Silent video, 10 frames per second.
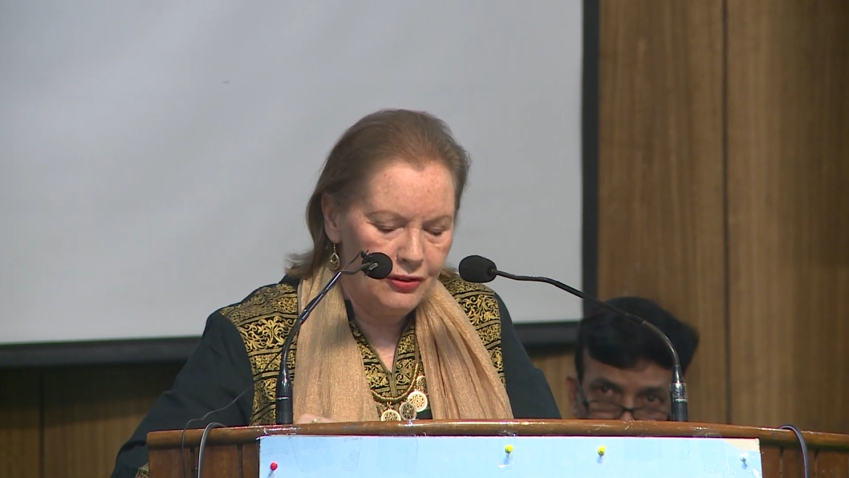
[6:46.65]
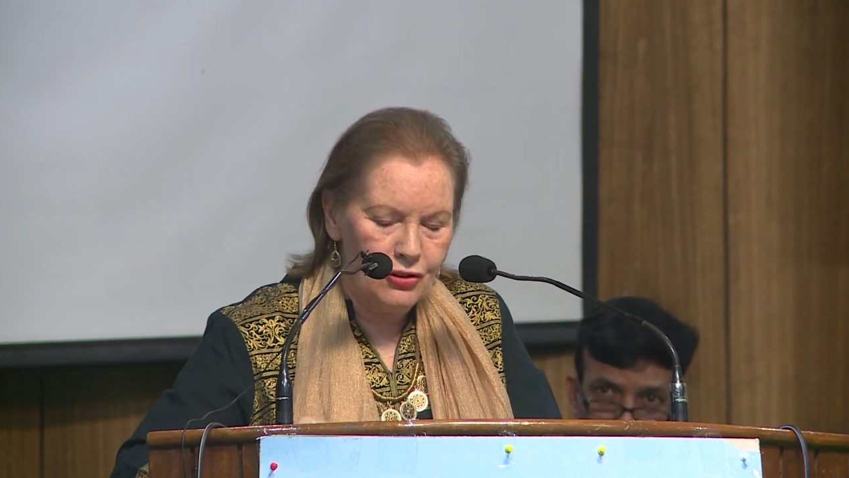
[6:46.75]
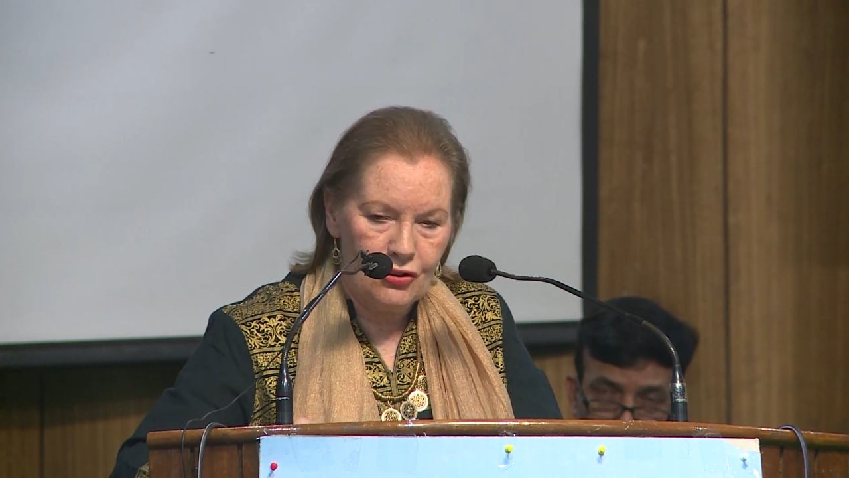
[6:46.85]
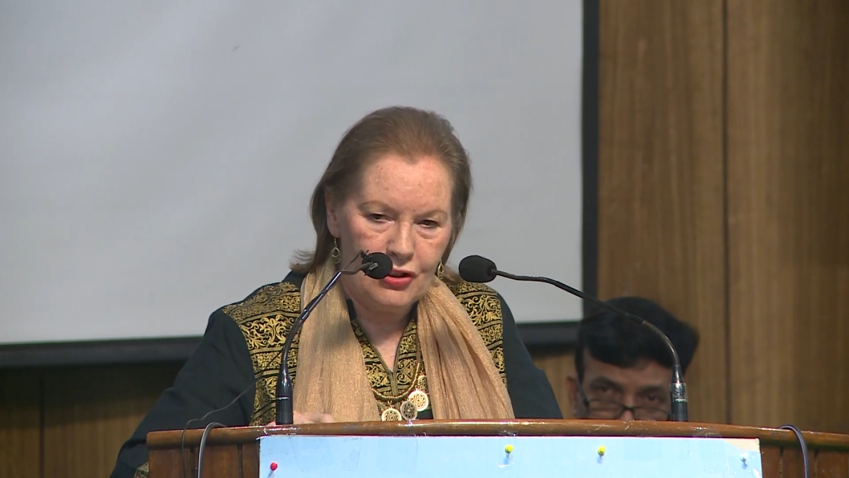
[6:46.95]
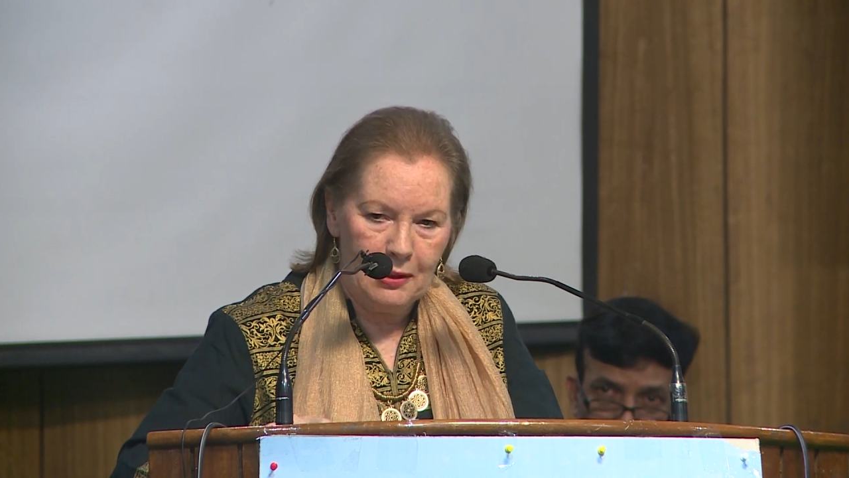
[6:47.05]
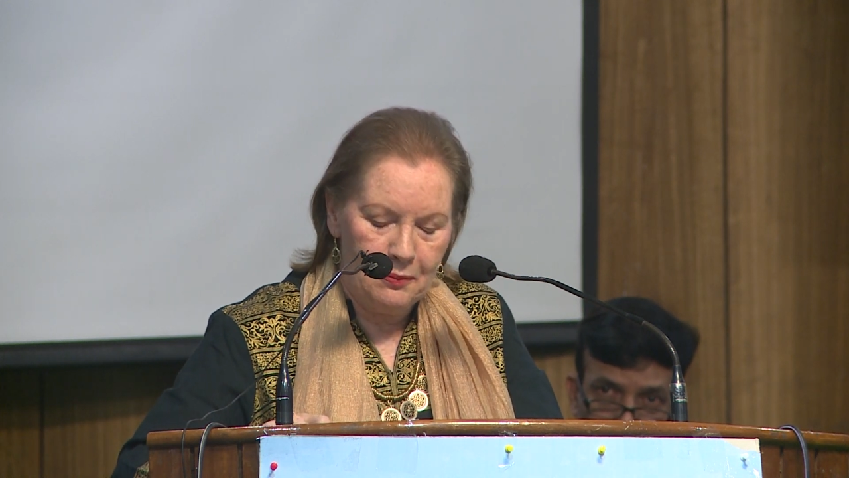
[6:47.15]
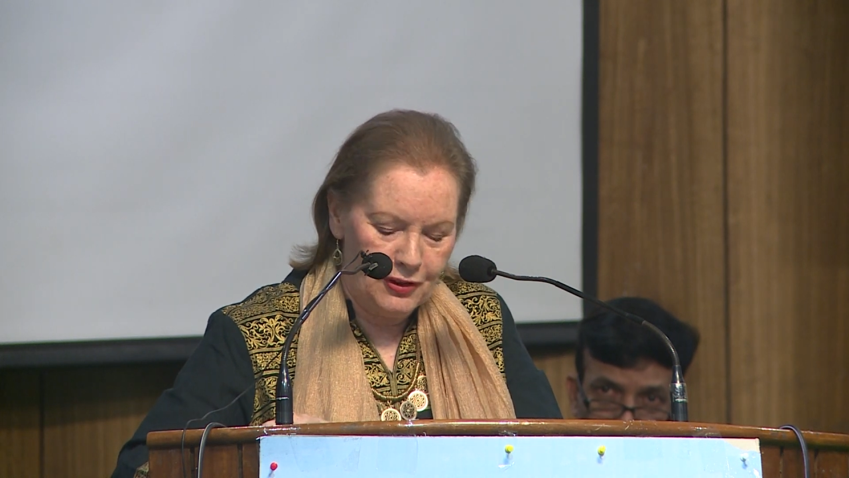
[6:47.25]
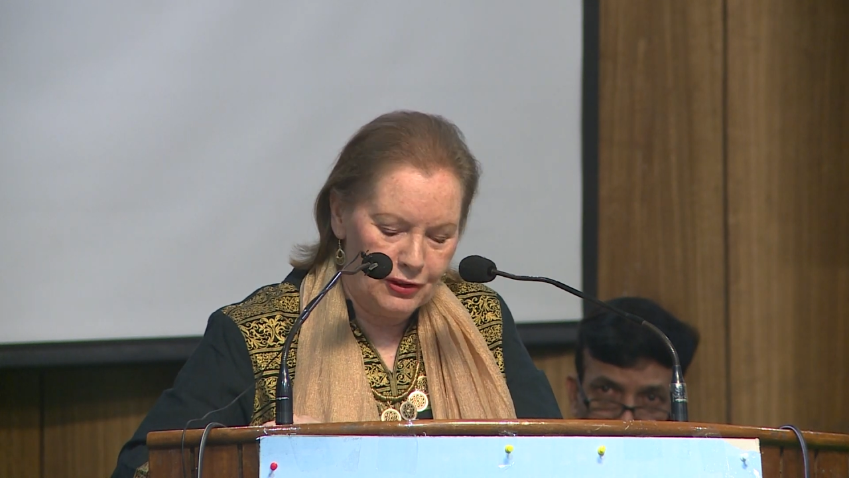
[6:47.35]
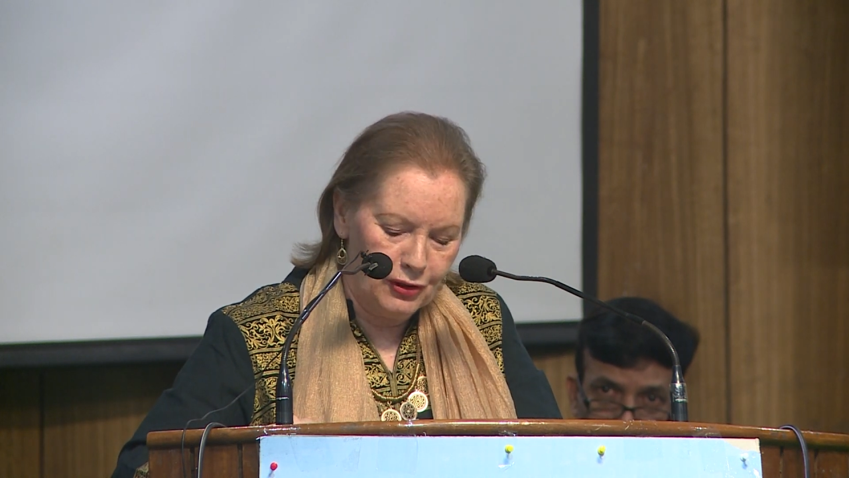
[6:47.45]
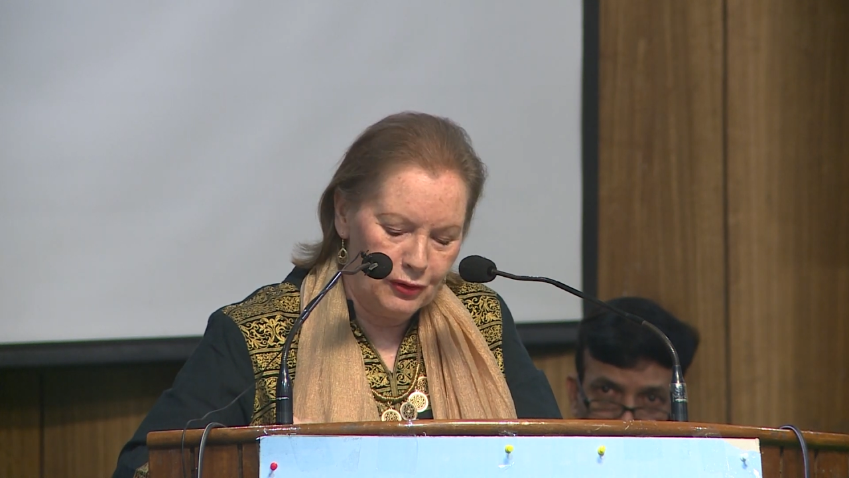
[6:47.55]
to shape
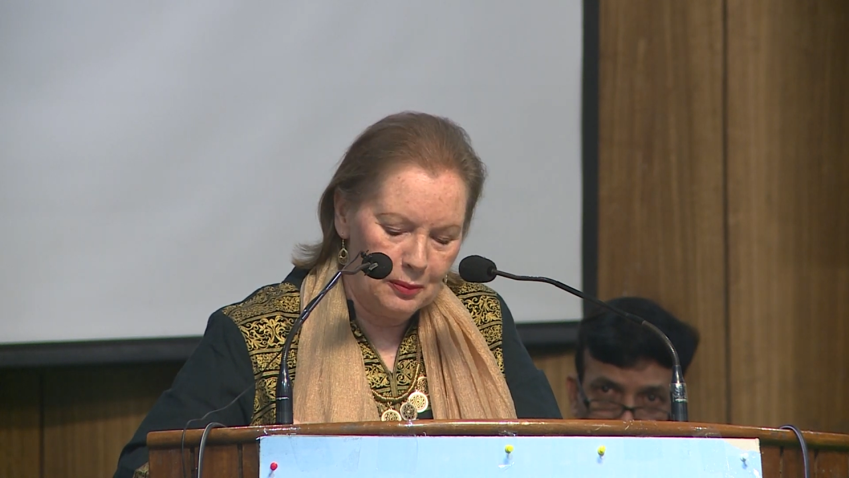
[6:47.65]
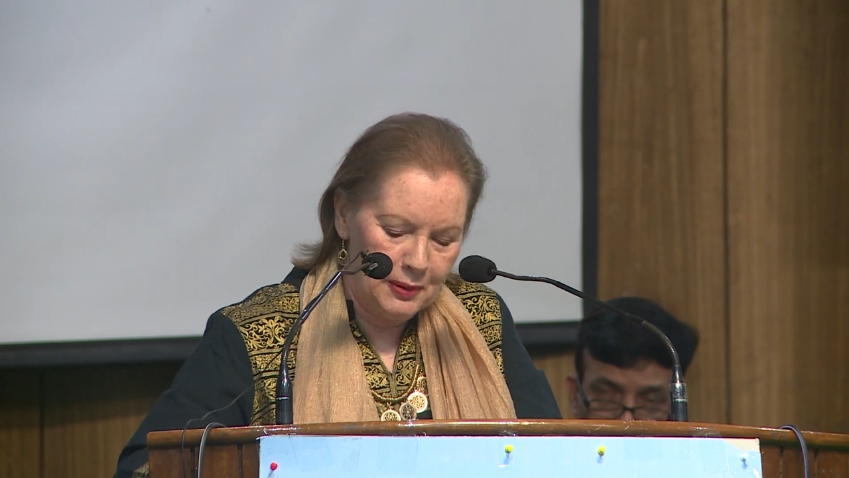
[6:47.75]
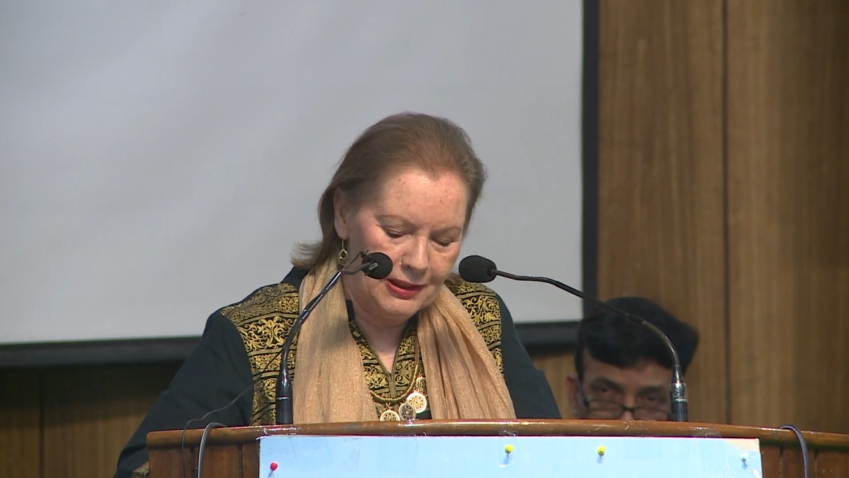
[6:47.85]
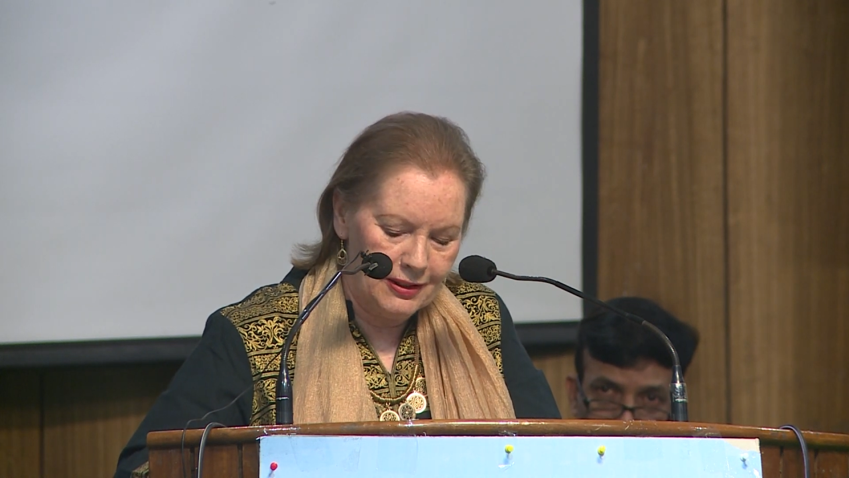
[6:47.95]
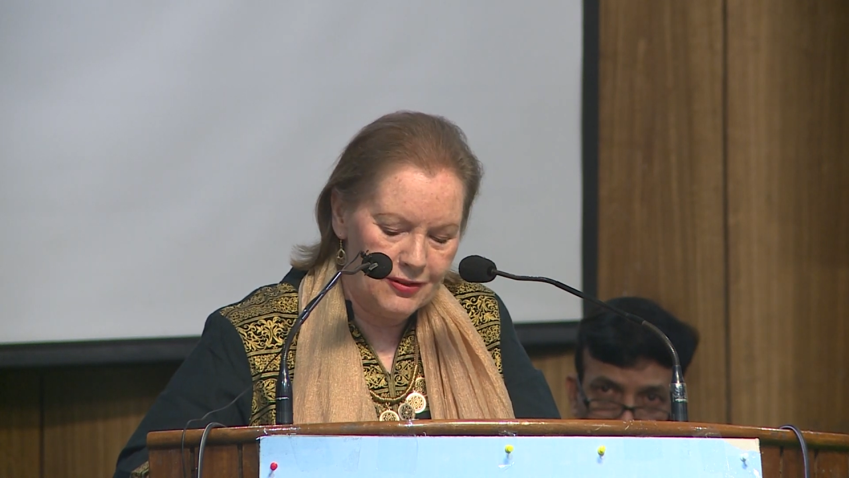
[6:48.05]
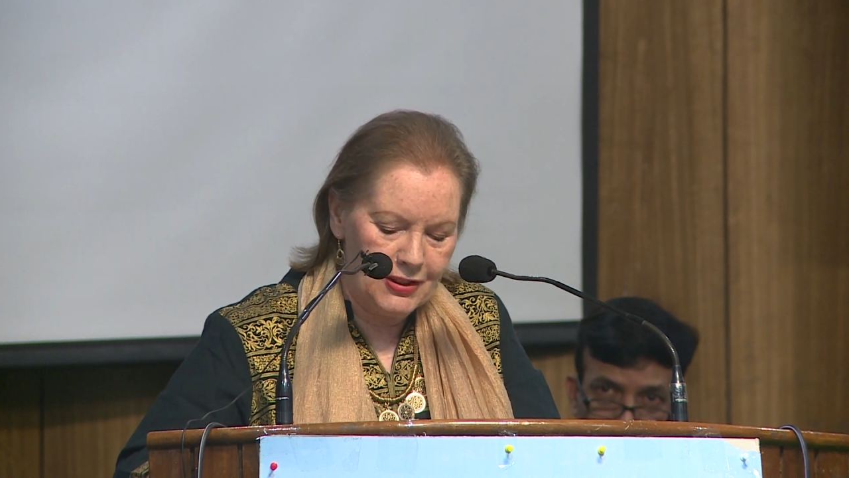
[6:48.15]
their own opinions